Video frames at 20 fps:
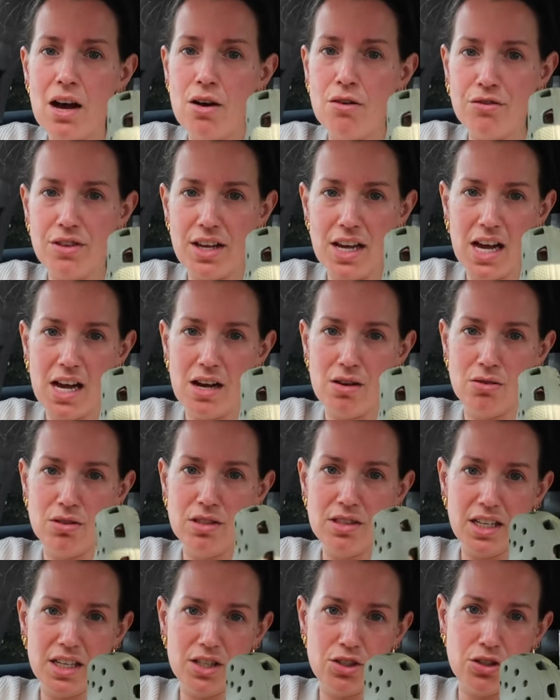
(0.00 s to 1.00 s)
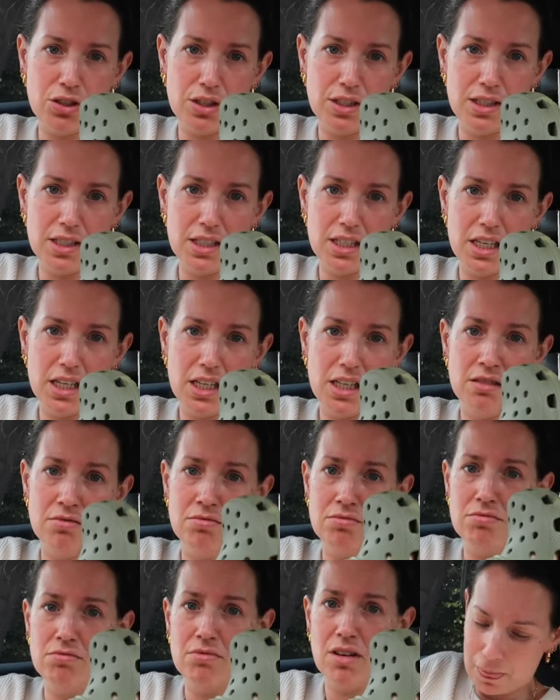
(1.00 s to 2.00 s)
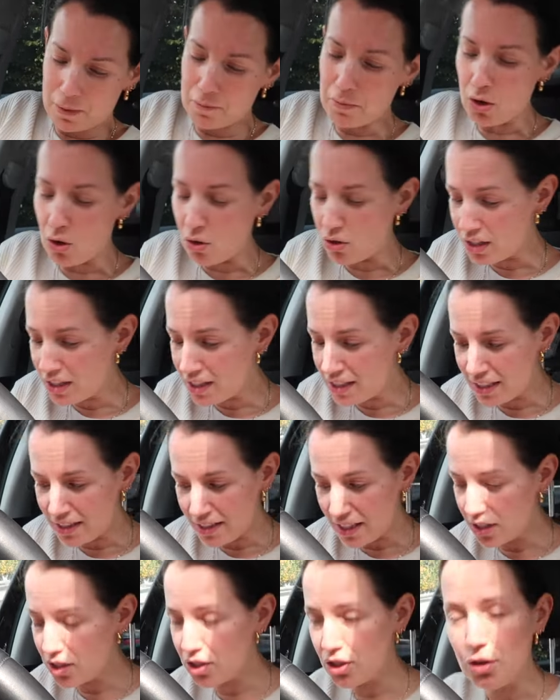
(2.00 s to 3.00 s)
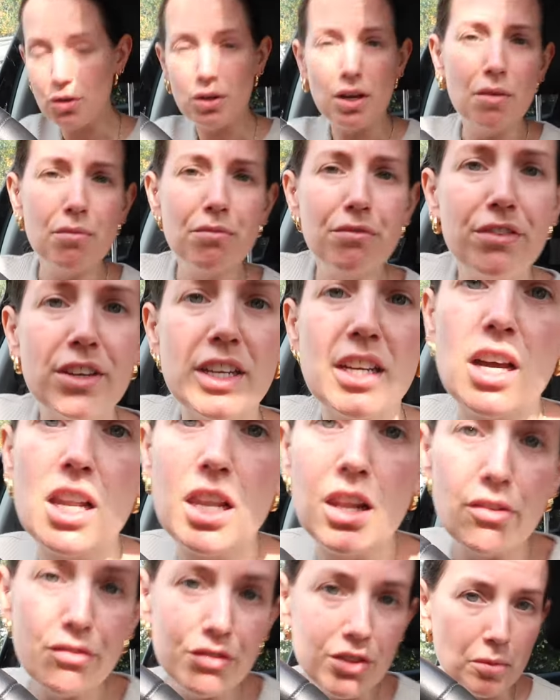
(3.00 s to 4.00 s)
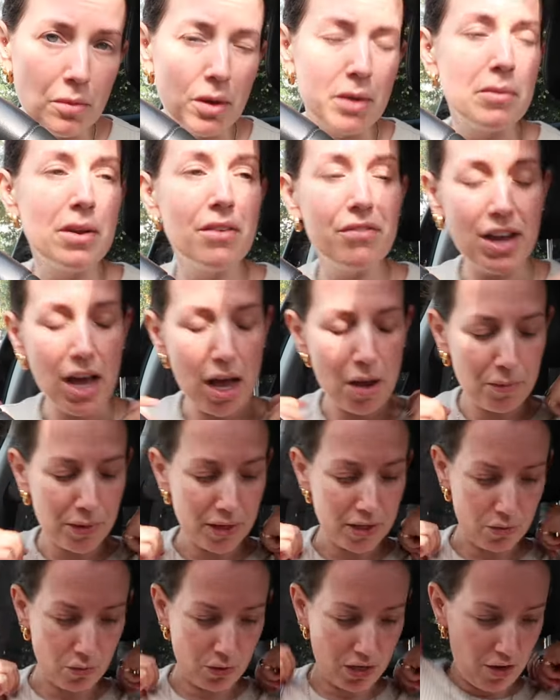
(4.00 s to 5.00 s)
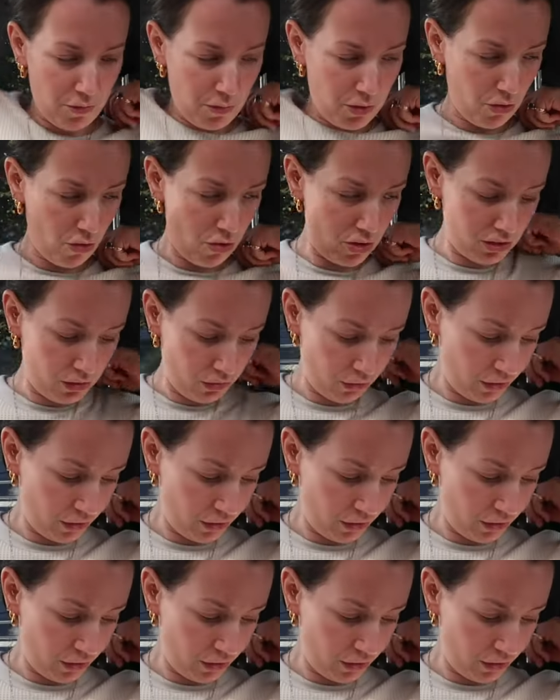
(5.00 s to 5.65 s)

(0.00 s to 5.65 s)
out of the house, as you can see. But honestly, they're so comfy. I love them. I'm never happier than when I have my Crocs